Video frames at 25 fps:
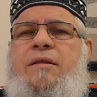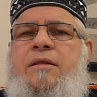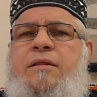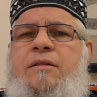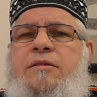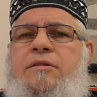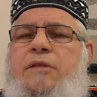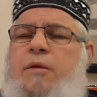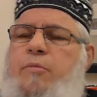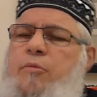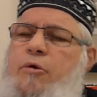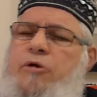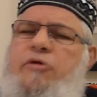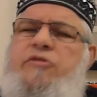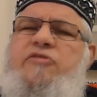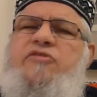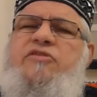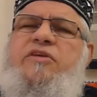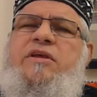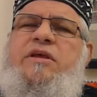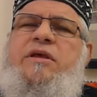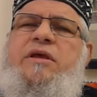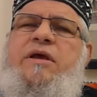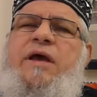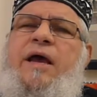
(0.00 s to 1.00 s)
the
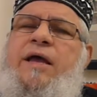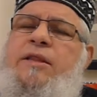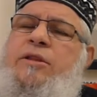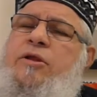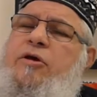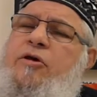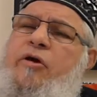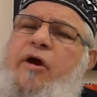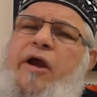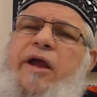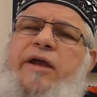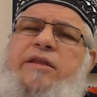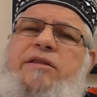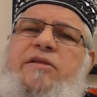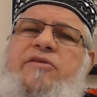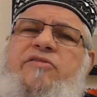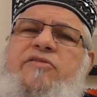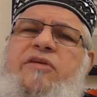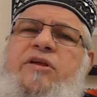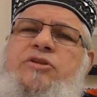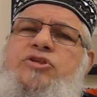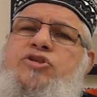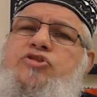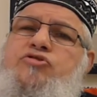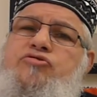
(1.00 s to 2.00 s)
mercy and kindness
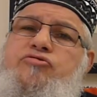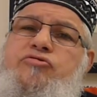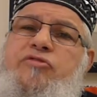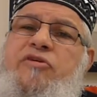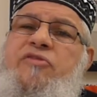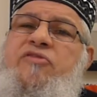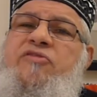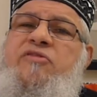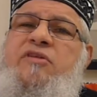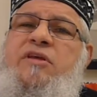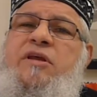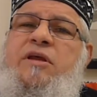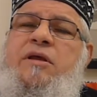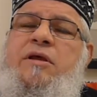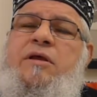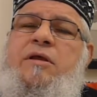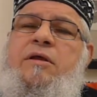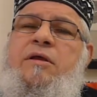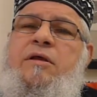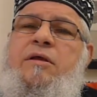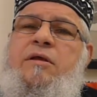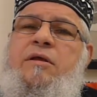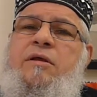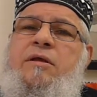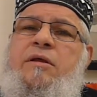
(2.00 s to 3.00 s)
and generosity
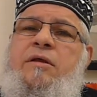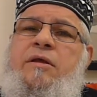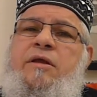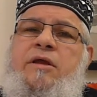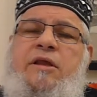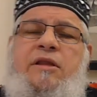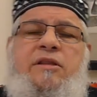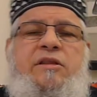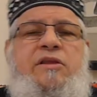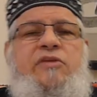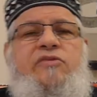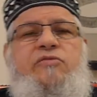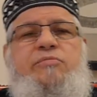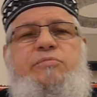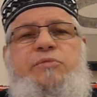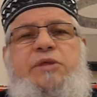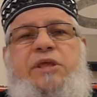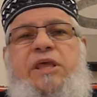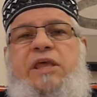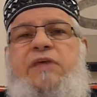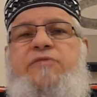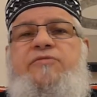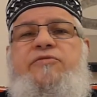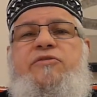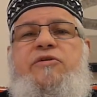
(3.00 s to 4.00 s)
in his
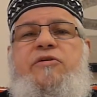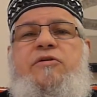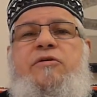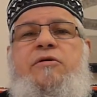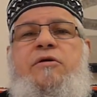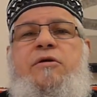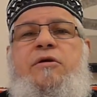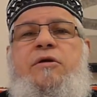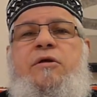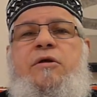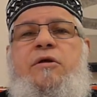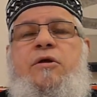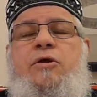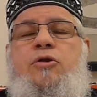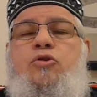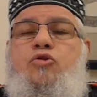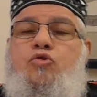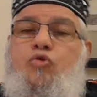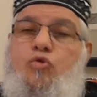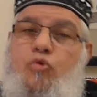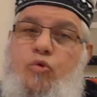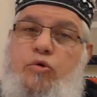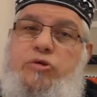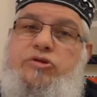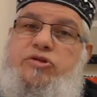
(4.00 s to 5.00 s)
behavior
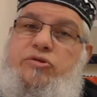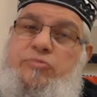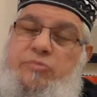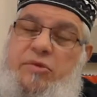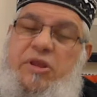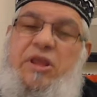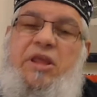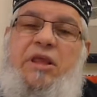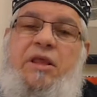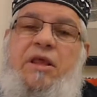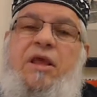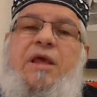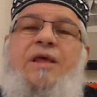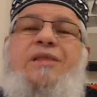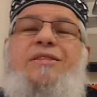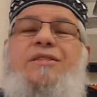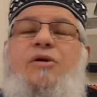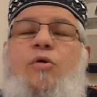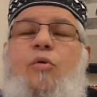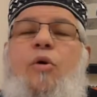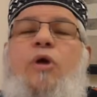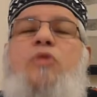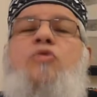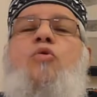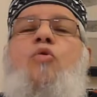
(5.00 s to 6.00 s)
toward me, the
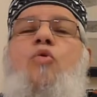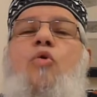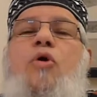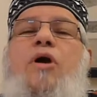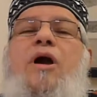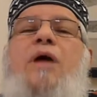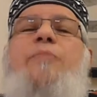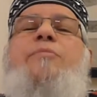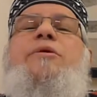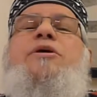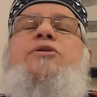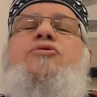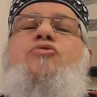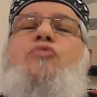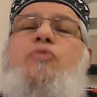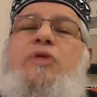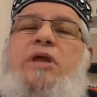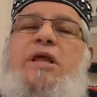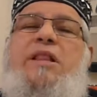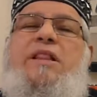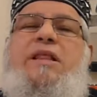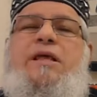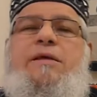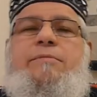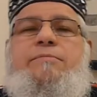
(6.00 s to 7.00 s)
one who coming to
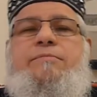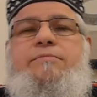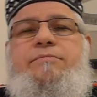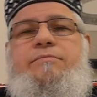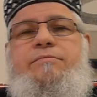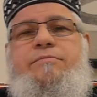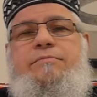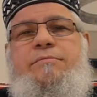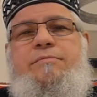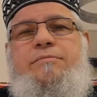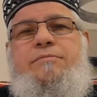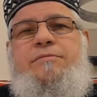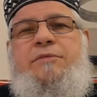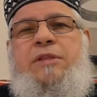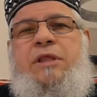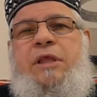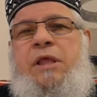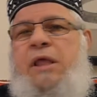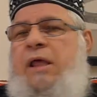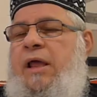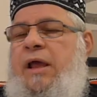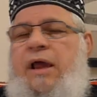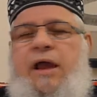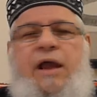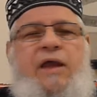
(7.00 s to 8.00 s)
kill him.
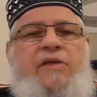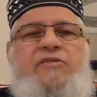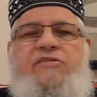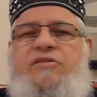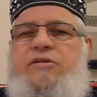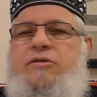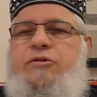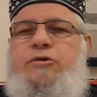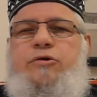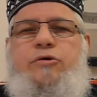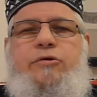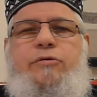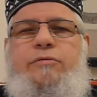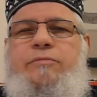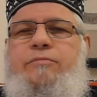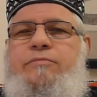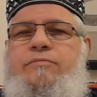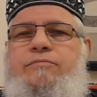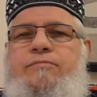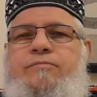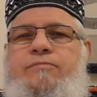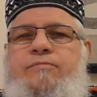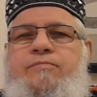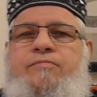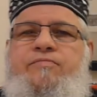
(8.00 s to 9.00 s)
I said, no,
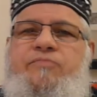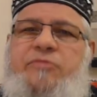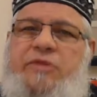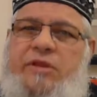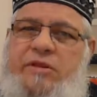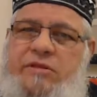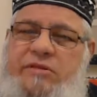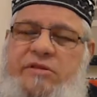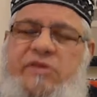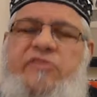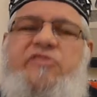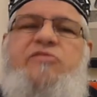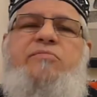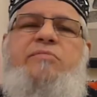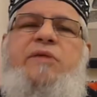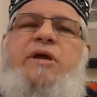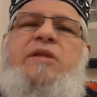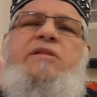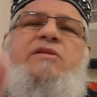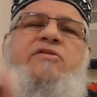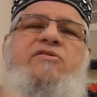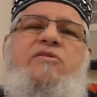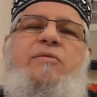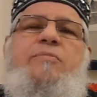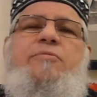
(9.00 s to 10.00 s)
this man
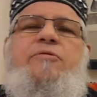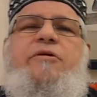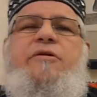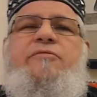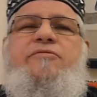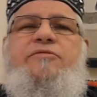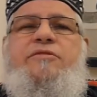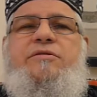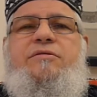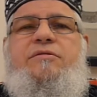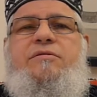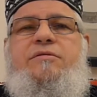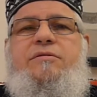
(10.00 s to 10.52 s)
is a prophet.